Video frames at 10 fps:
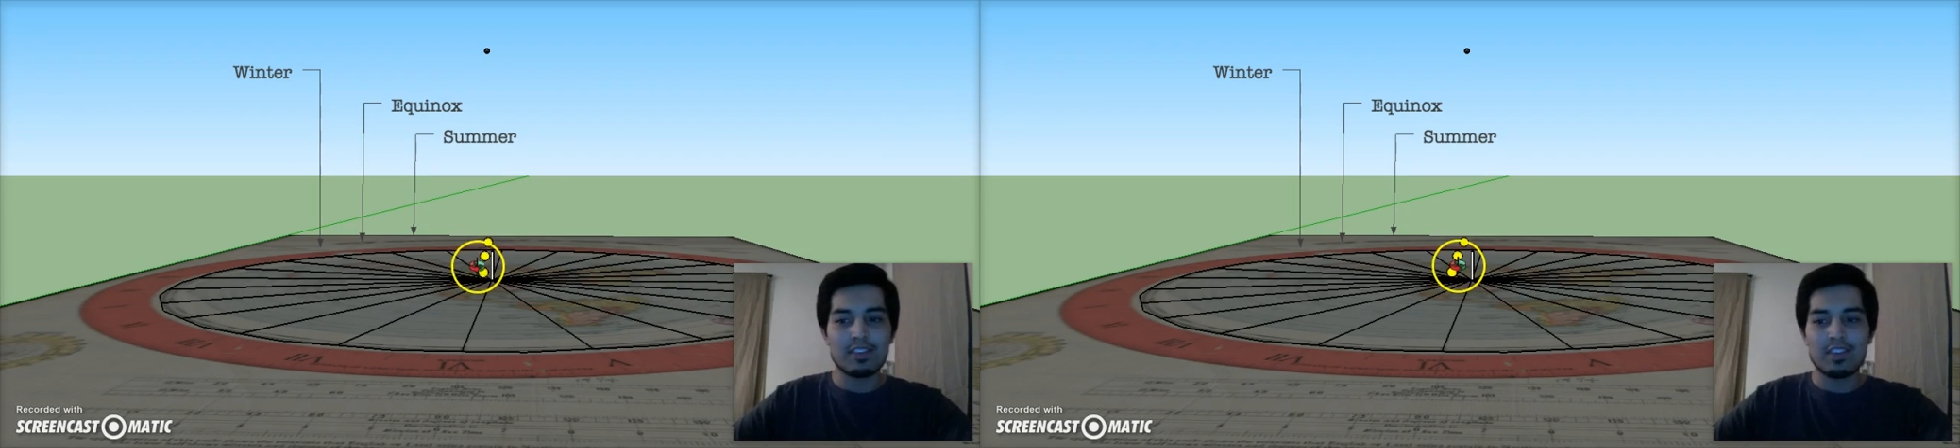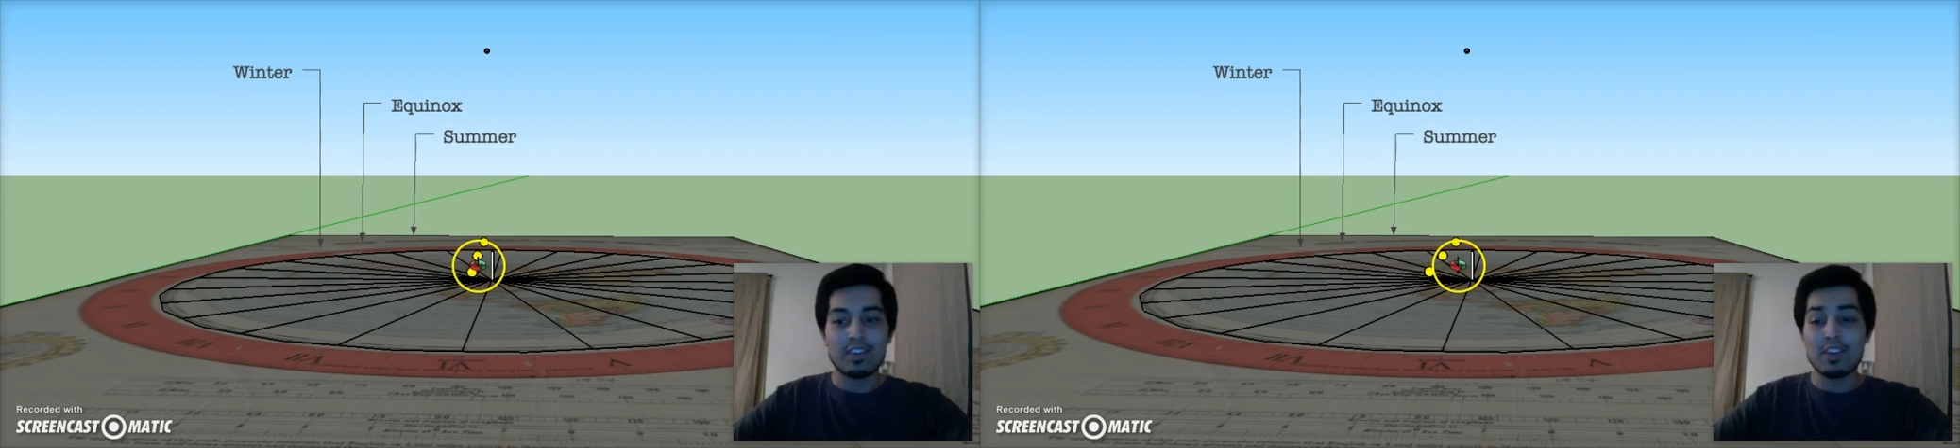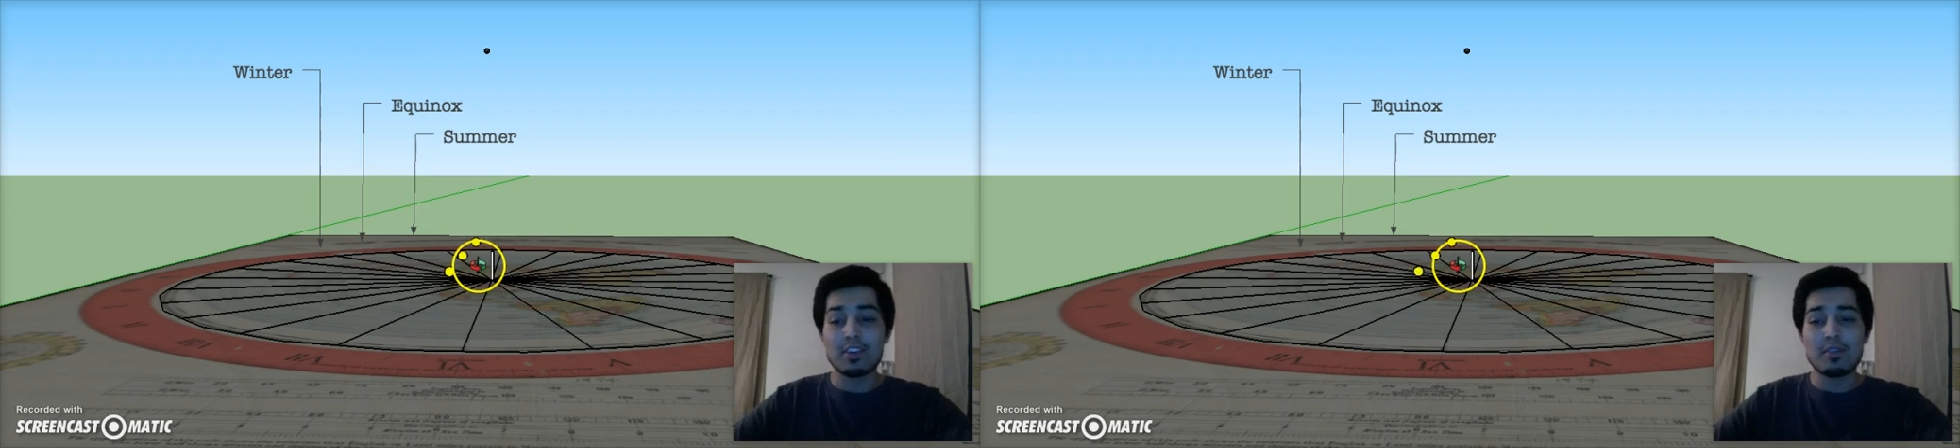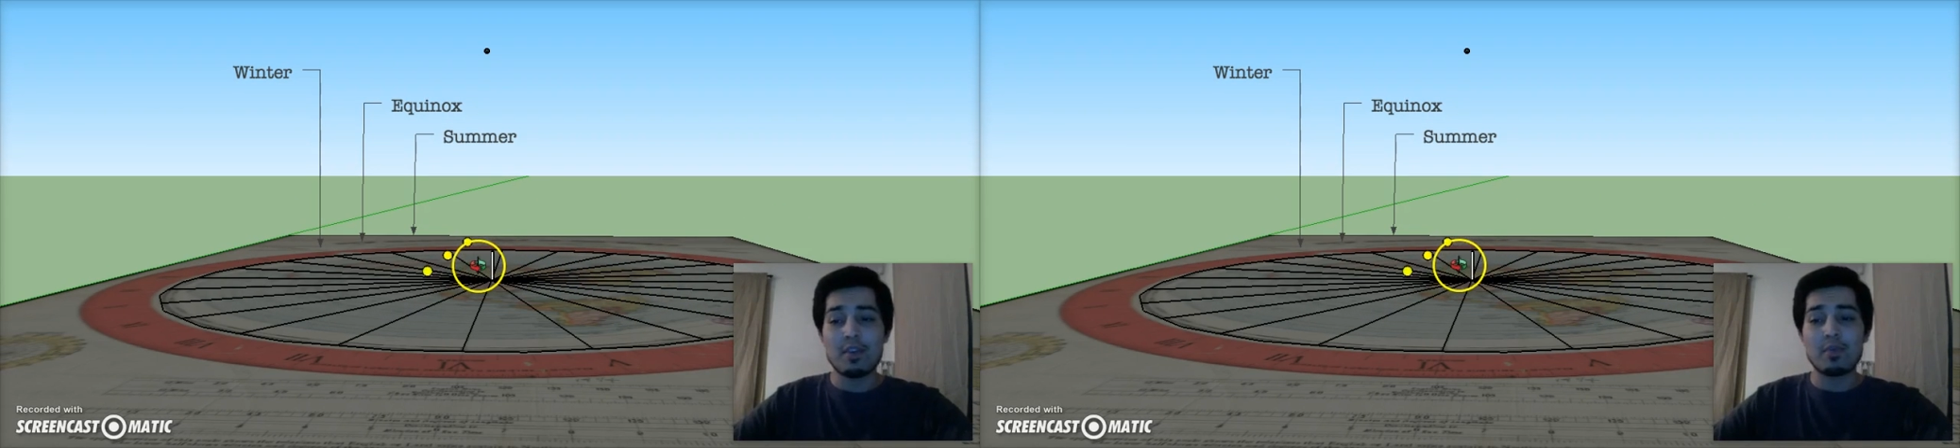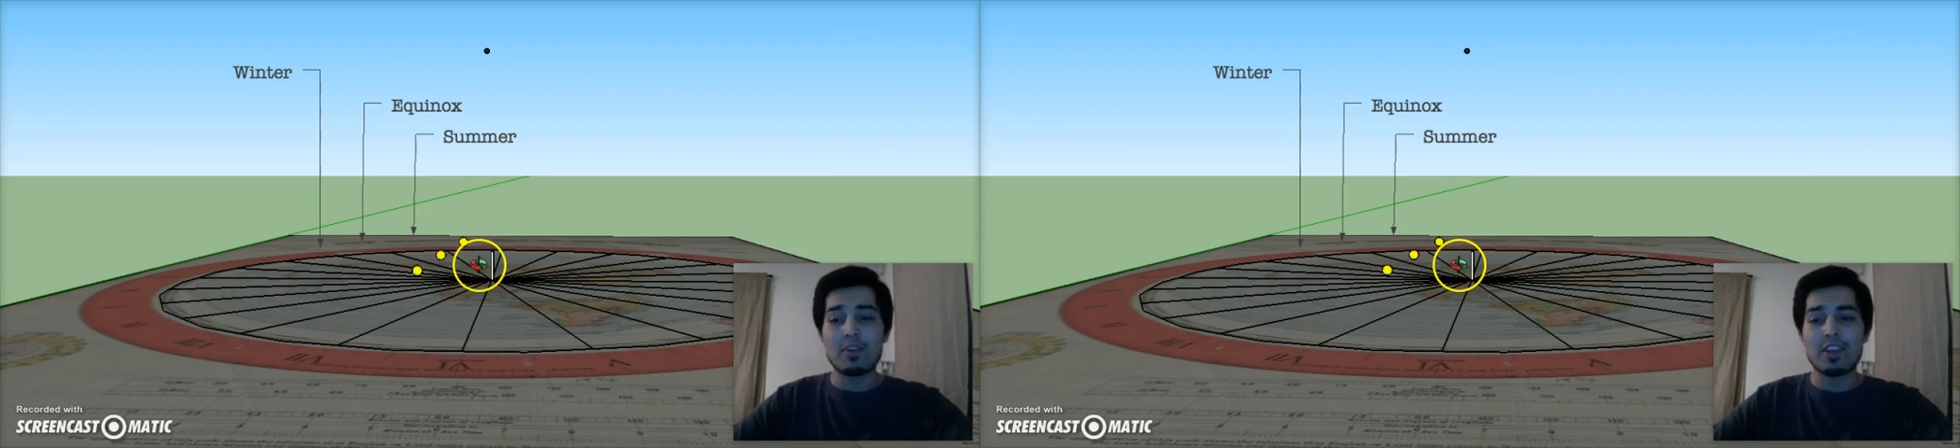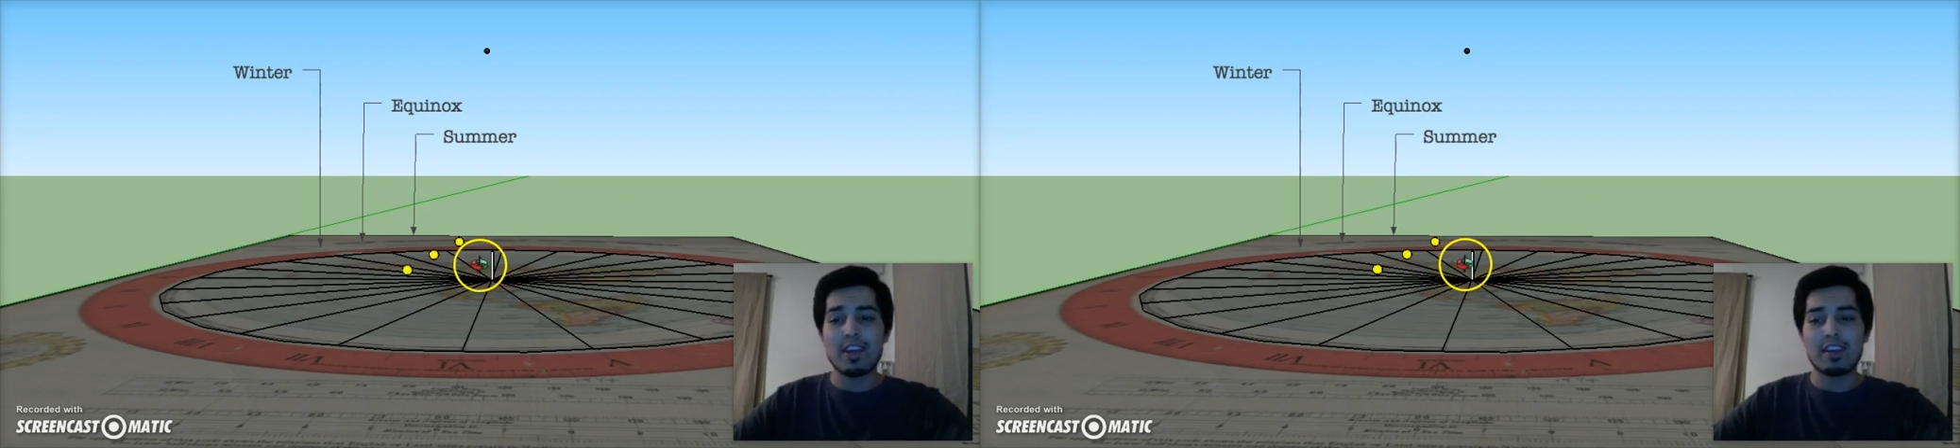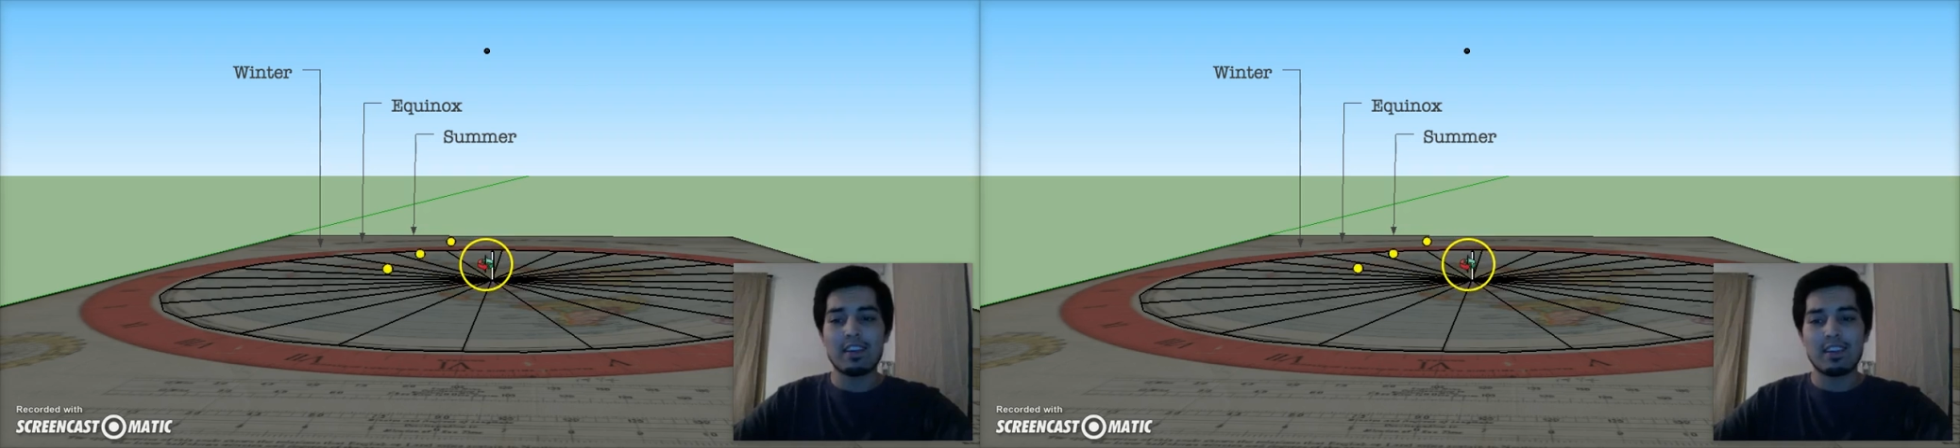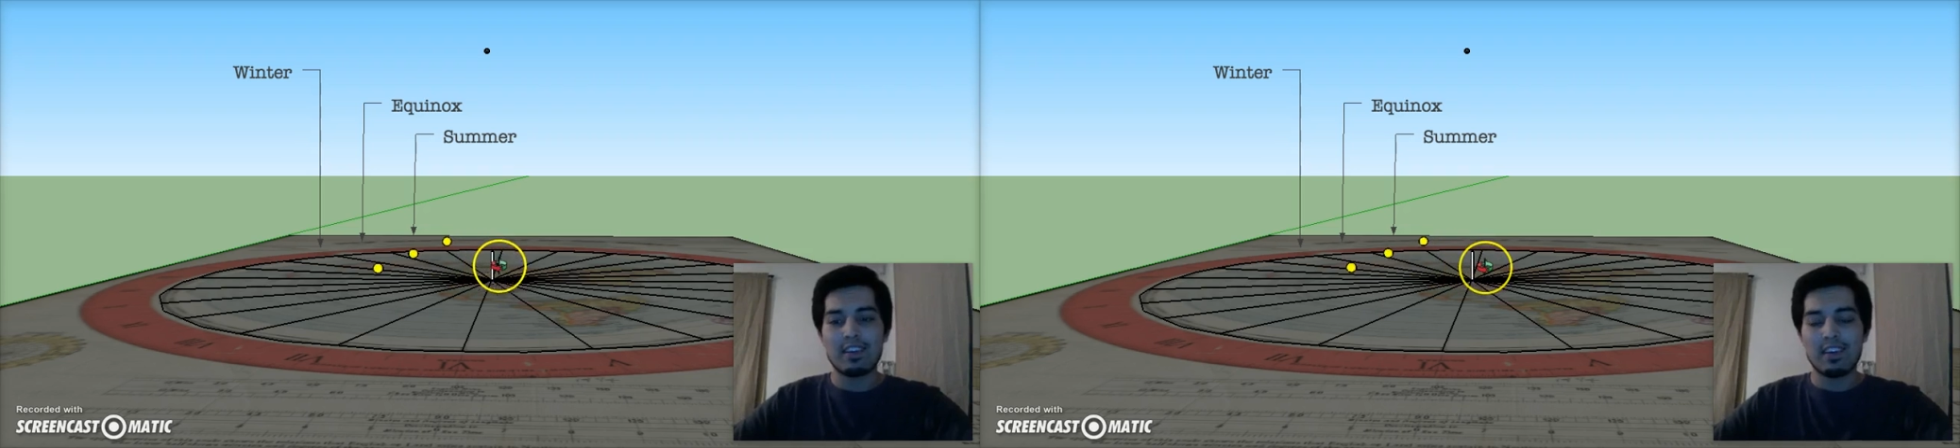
this doesn't represent